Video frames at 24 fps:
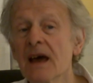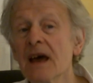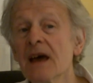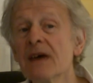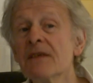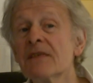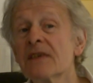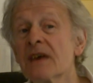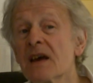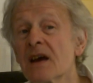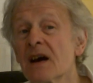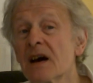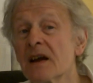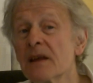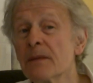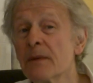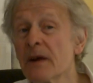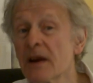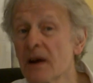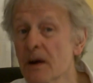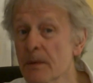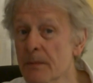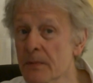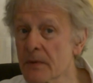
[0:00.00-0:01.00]
If the card had
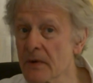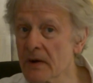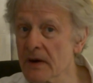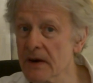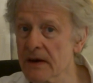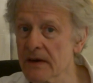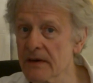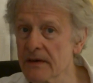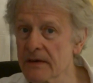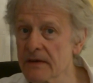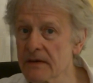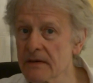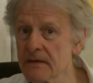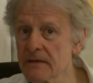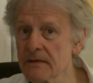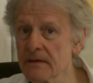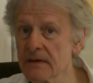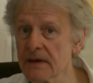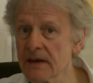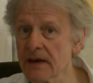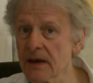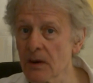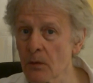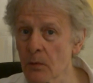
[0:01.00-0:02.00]
been upright
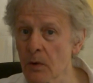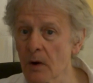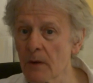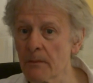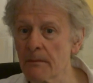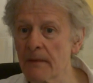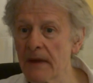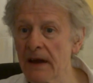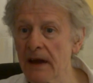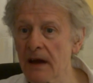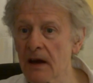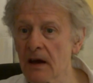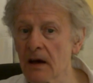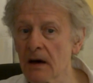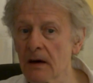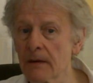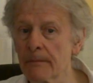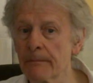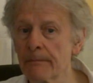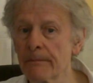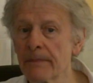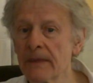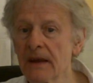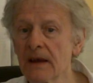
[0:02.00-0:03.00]
in what may
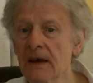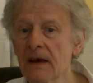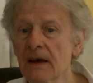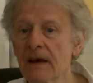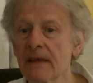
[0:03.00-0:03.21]
come,